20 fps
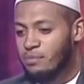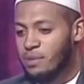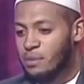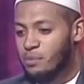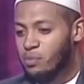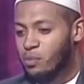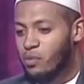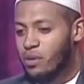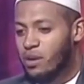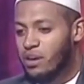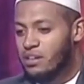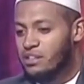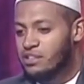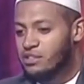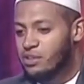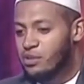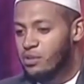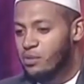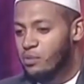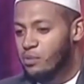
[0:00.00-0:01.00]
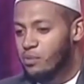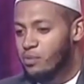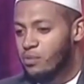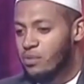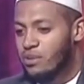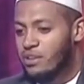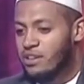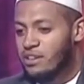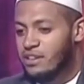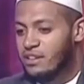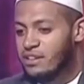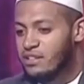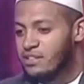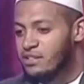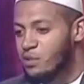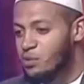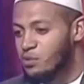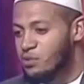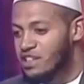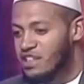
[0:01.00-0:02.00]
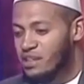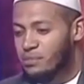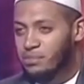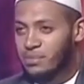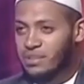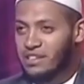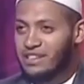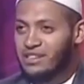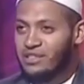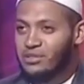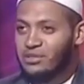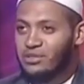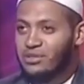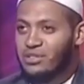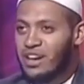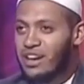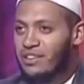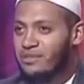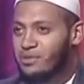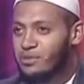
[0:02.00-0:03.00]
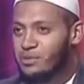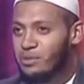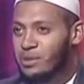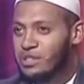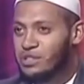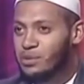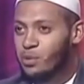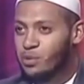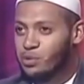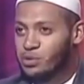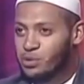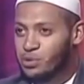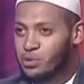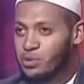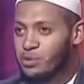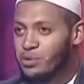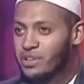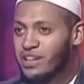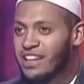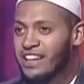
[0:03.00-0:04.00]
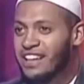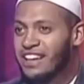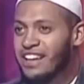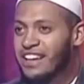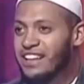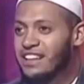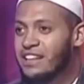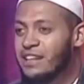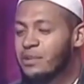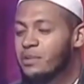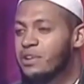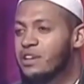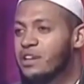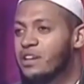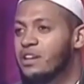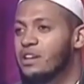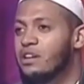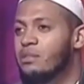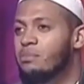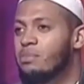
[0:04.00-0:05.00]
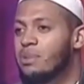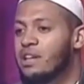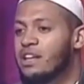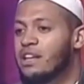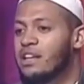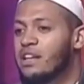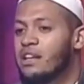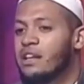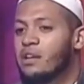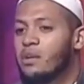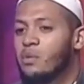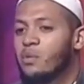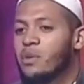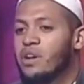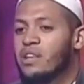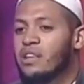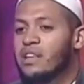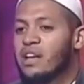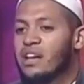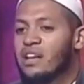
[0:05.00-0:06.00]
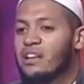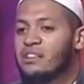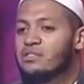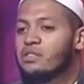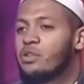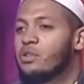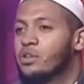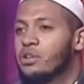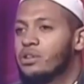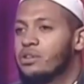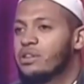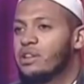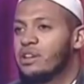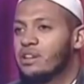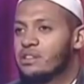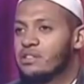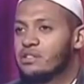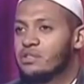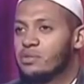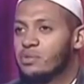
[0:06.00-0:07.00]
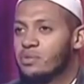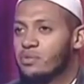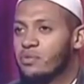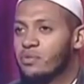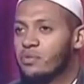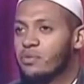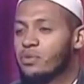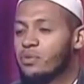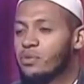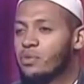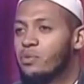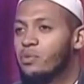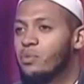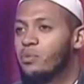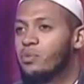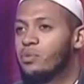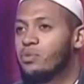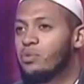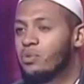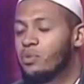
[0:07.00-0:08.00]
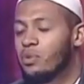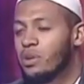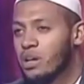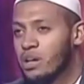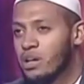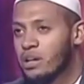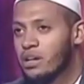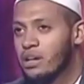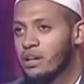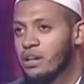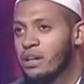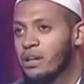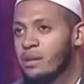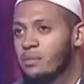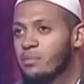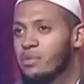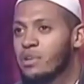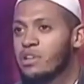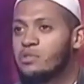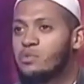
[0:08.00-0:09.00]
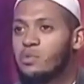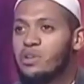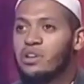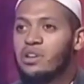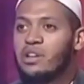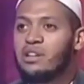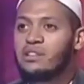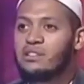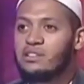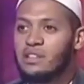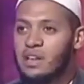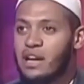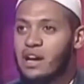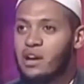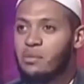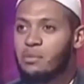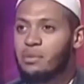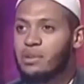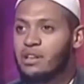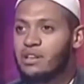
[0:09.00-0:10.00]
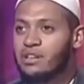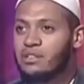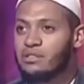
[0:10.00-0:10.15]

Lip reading: people are so deep and have too much khushu'. And they were complaining in a way that it's no good, that it's too long, because we don't understand Arabic.